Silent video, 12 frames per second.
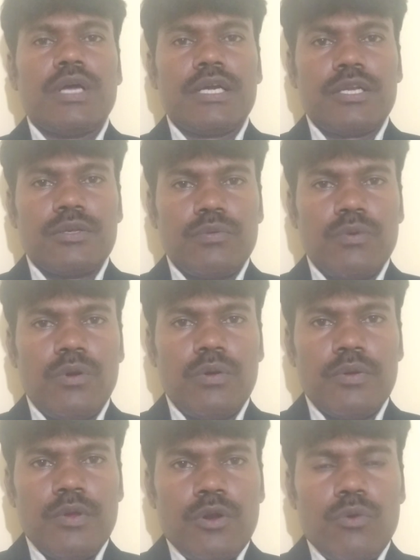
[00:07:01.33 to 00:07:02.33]
that you will
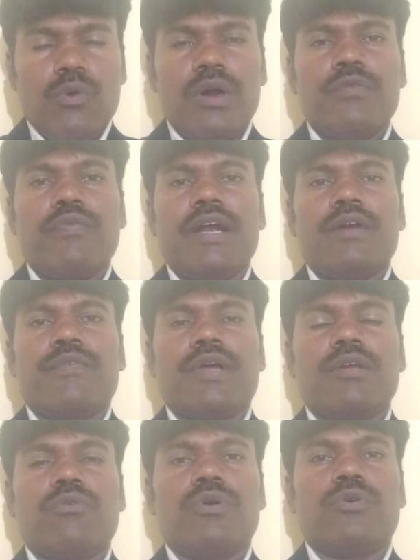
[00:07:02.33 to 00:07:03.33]
notified
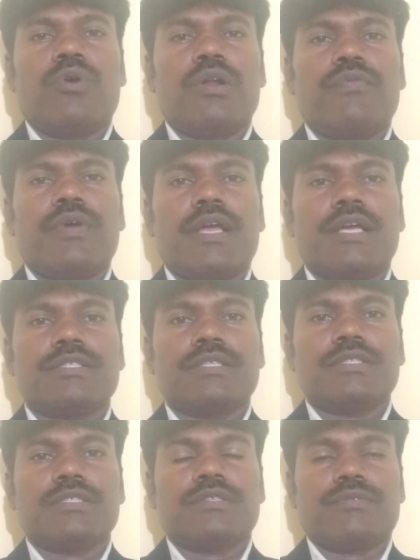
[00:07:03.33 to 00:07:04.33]
very good
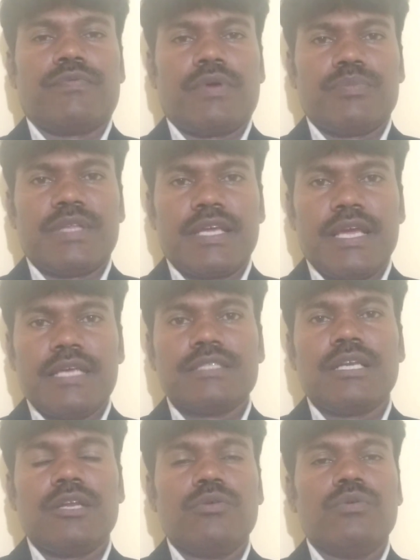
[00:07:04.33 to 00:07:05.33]
notifications from the
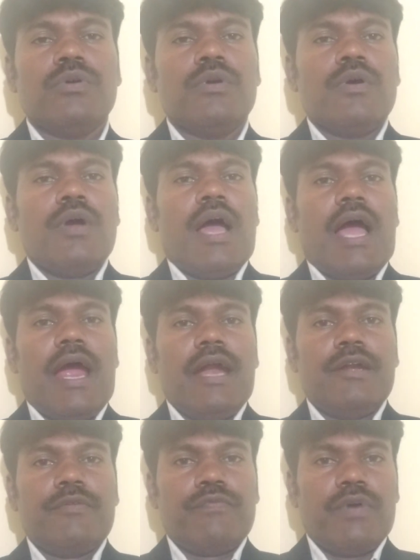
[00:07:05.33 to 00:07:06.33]
KSLU.
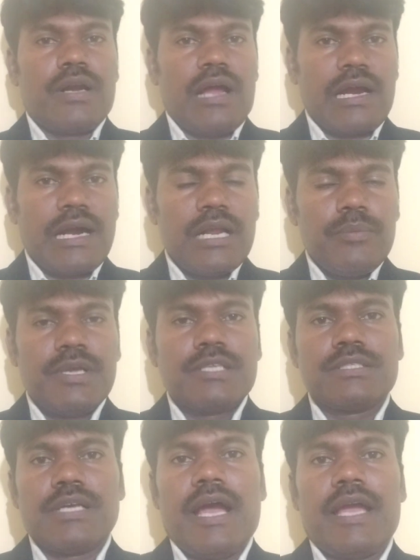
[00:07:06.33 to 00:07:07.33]
And for
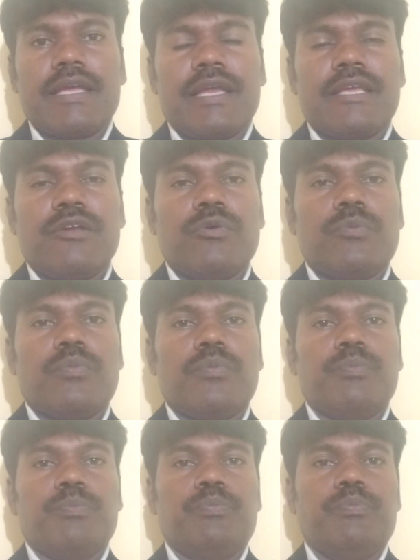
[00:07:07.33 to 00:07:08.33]
academics I can give
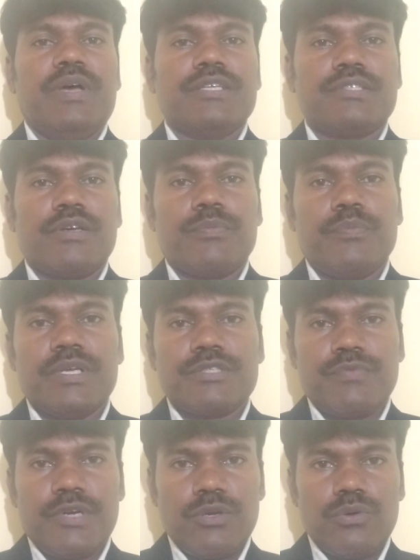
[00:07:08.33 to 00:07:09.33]
best of
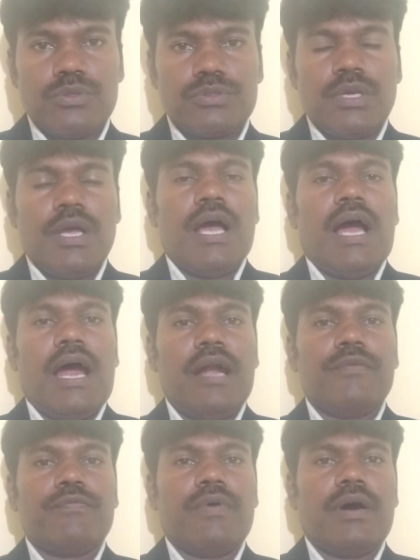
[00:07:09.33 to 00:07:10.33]
best videos,
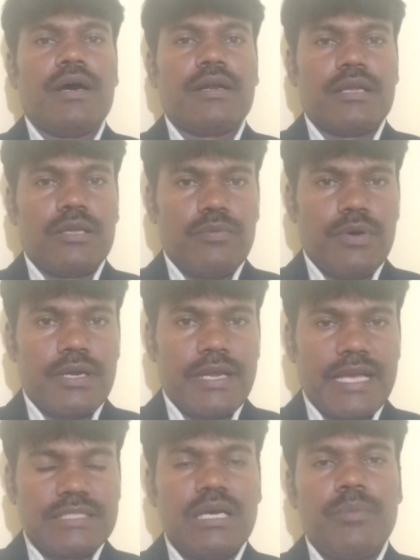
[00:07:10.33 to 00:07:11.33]
and for your
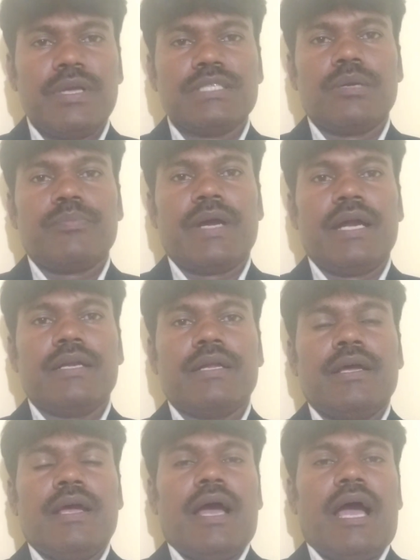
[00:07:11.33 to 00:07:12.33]
examination point
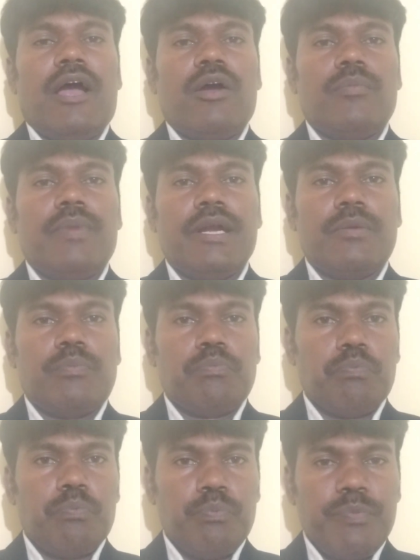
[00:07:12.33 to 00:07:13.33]
I have made
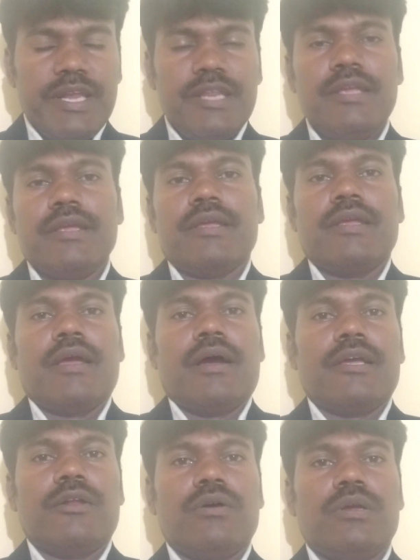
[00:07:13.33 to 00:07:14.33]
many
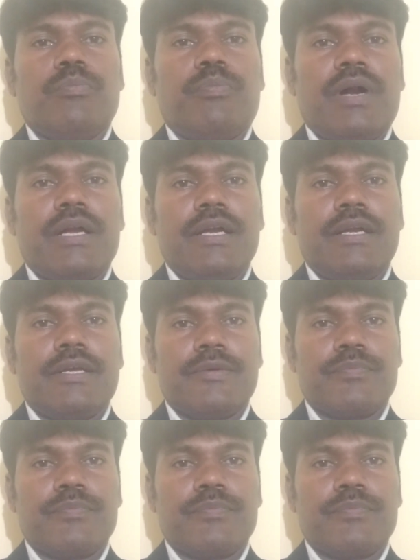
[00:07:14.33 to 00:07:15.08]
important